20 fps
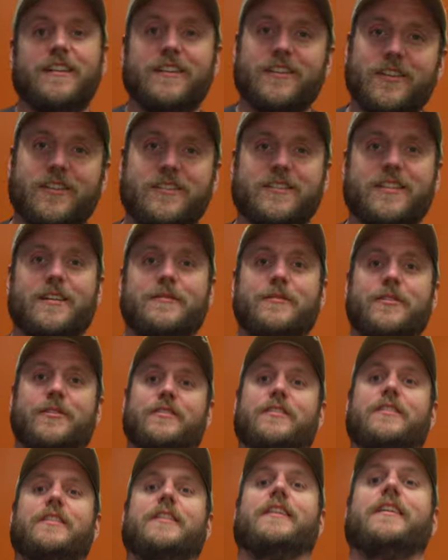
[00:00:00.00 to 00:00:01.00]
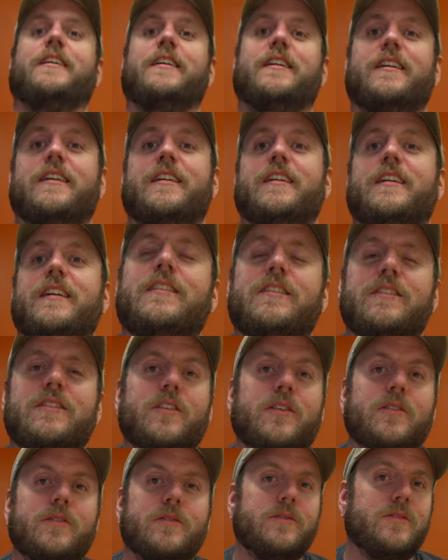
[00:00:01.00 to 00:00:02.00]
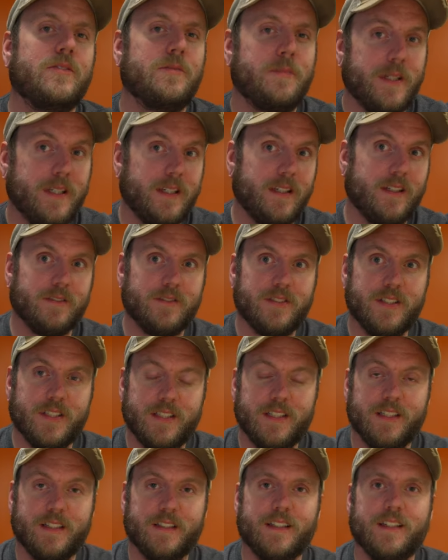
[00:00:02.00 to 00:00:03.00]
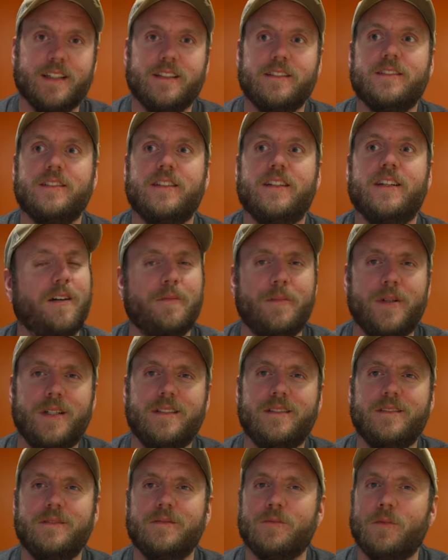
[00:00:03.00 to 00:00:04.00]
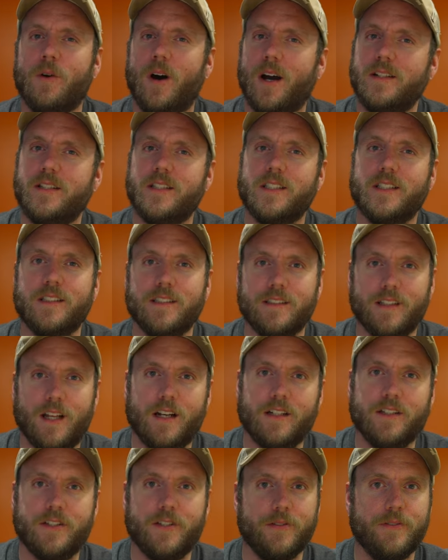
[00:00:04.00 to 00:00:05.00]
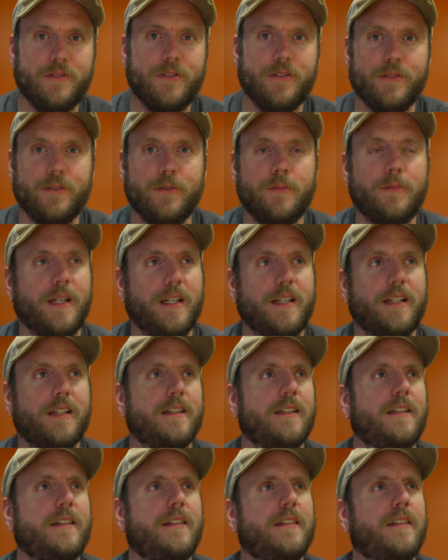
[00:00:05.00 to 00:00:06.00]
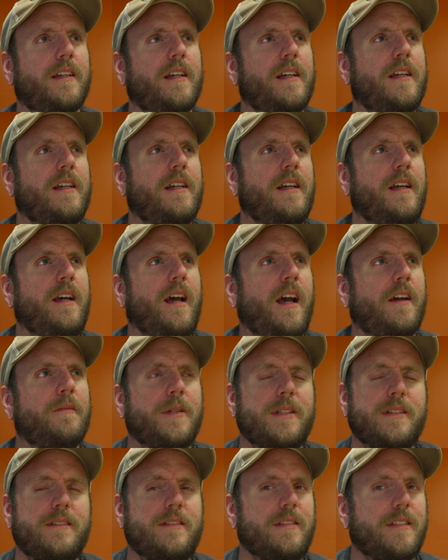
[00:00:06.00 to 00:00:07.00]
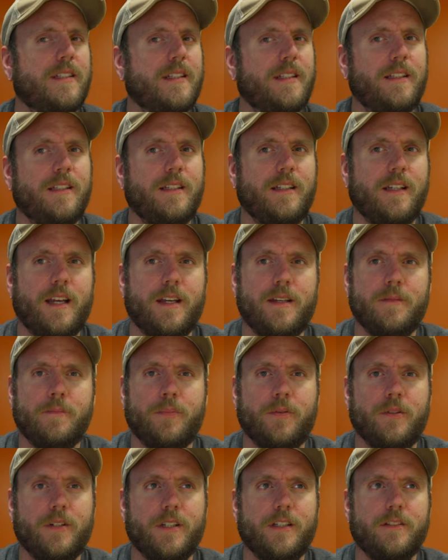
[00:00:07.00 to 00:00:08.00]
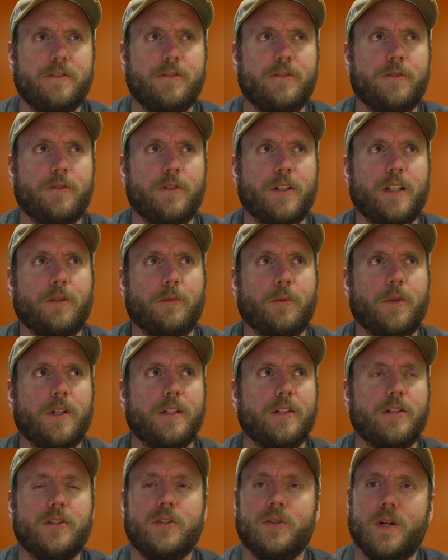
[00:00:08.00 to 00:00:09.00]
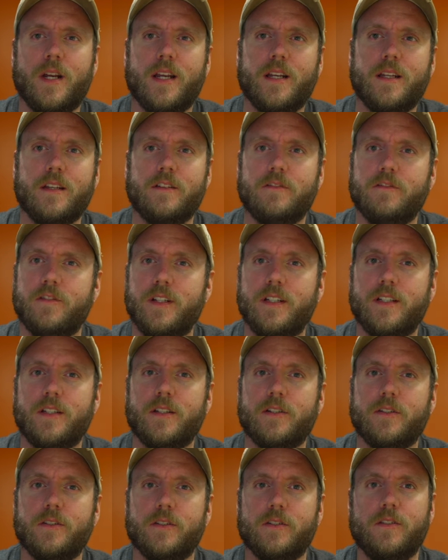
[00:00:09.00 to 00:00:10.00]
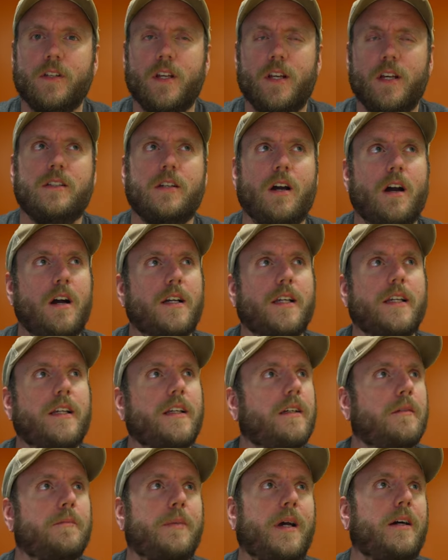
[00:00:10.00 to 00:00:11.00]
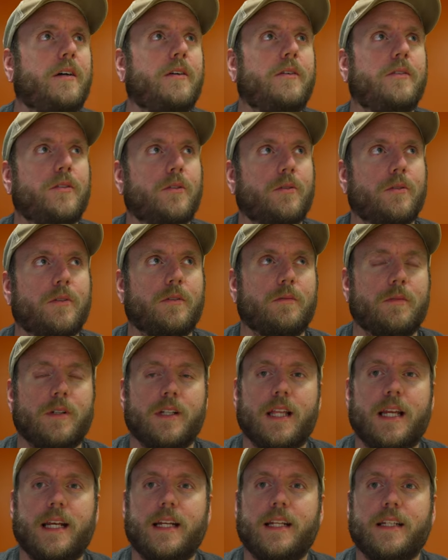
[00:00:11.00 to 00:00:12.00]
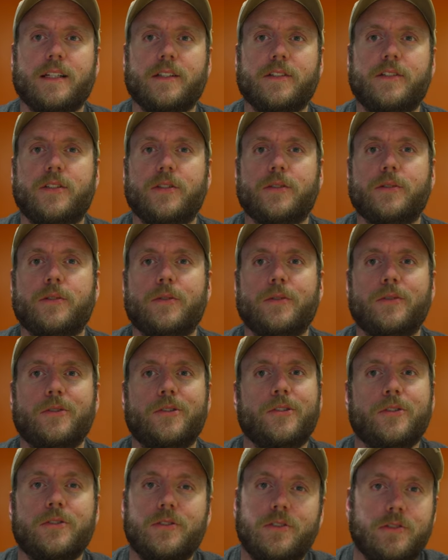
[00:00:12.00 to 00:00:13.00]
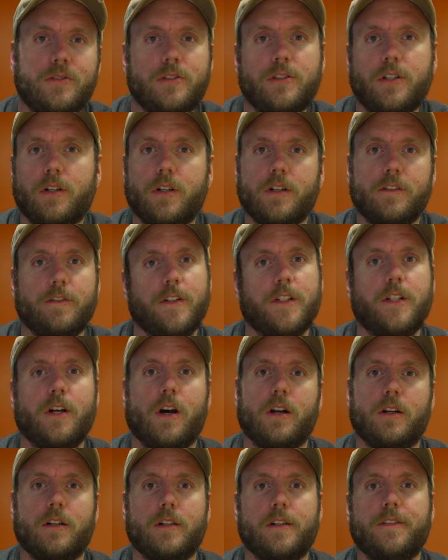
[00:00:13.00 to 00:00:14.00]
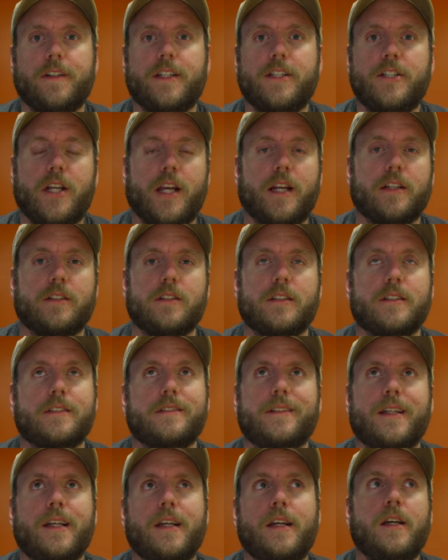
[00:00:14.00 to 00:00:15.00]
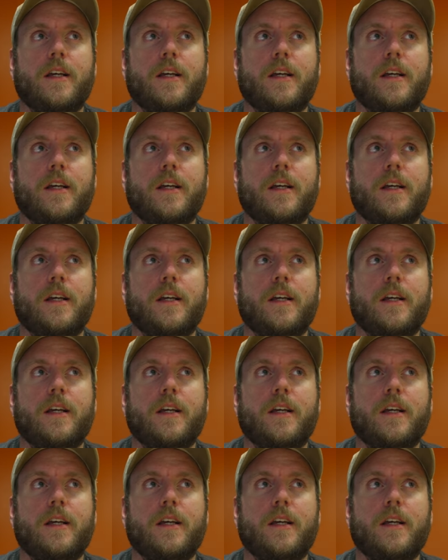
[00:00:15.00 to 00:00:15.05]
Long time no see. So, speaking of seeing things, I've been watching a lot of YouTube and I've been seeing a pretty frequent trend in videos talking about or relating to should you start a photography channel in